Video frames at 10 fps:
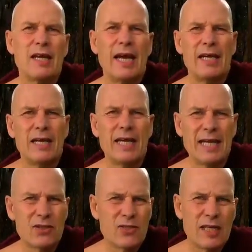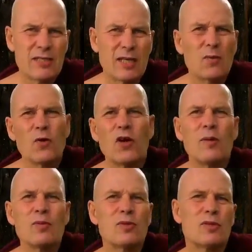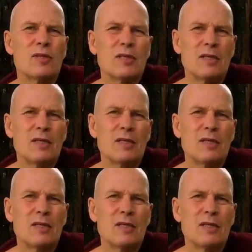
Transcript: and insects and worms